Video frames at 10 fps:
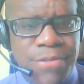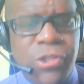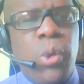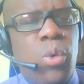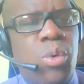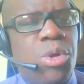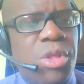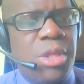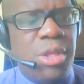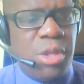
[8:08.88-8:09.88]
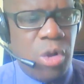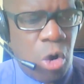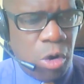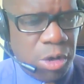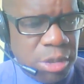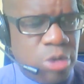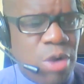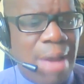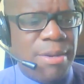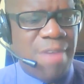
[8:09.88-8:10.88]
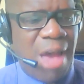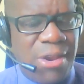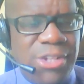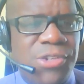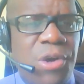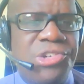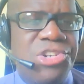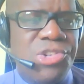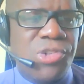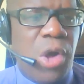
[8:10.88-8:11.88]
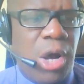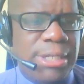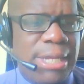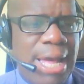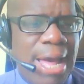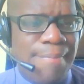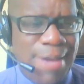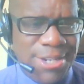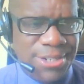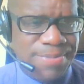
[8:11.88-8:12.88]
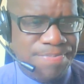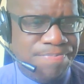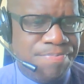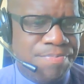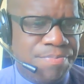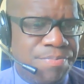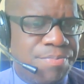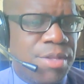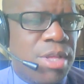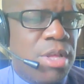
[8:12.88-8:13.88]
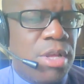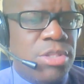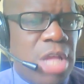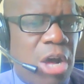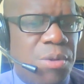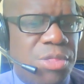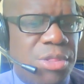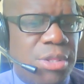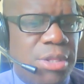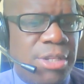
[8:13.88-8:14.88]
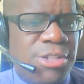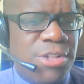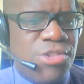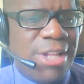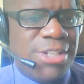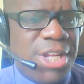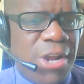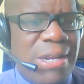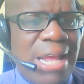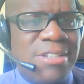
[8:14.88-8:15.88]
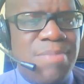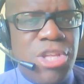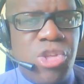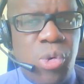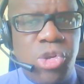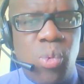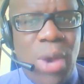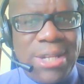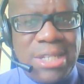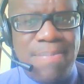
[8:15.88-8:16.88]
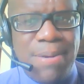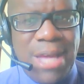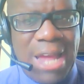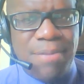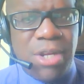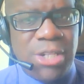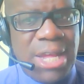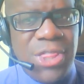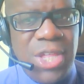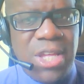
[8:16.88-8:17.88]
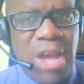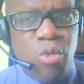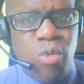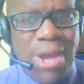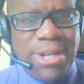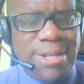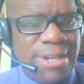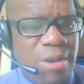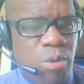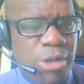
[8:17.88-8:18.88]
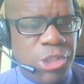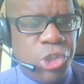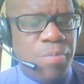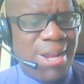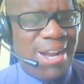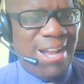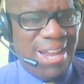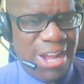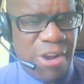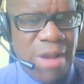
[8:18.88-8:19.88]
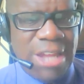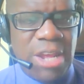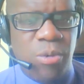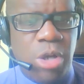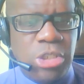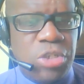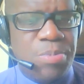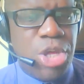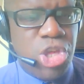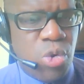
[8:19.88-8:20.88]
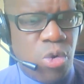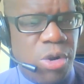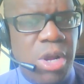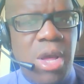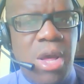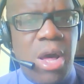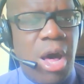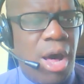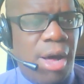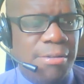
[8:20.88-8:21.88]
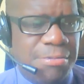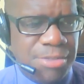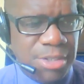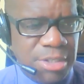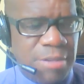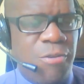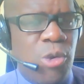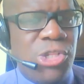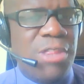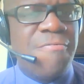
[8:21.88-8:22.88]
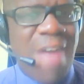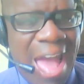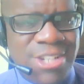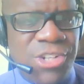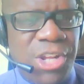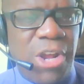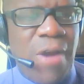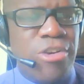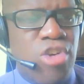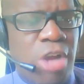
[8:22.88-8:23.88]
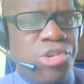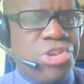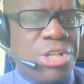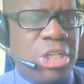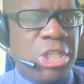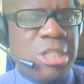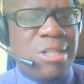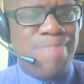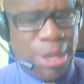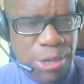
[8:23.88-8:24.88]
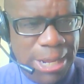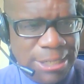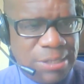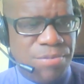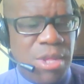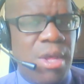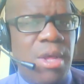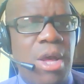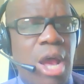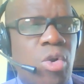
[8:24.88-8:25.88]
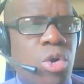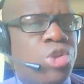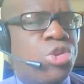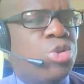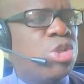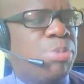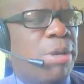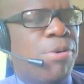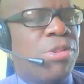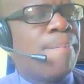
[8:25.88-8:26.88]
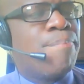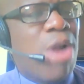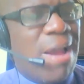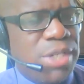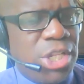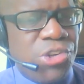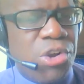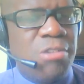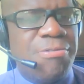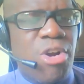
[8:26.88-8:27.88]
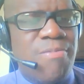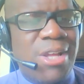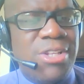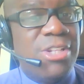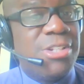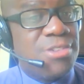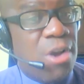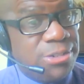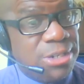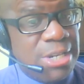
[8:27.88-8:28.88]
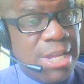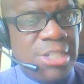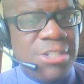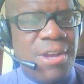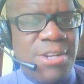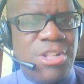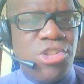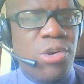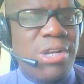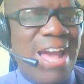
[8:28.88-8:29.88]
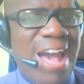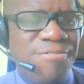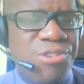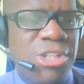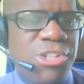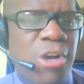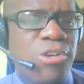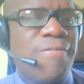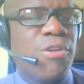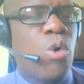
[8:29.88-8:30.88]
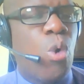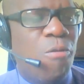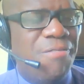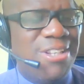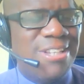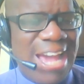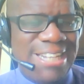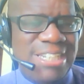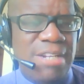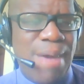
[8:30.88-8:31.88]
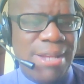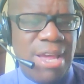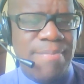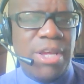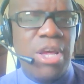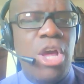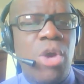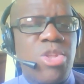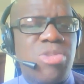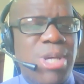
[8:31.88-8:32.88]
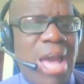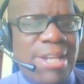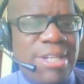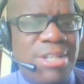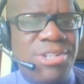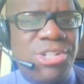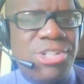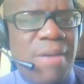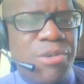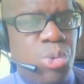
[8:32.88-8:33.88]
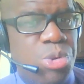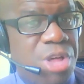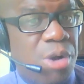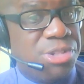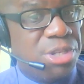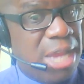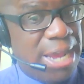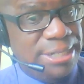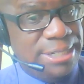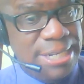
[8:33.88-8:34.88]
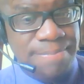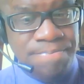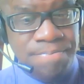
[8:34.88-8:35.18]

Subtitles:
So, or crime and violence continues unabated. Now, it suggests here, let me show you when he began, because I think I read it and I wanted to be clear and I wanted to be sure of diffusing facts here and not to just speculate. According to the newspaper, the Prime Minister confirmed that he started his studies shortly after the start of the COVID-19 pandemic, which began in December 2019.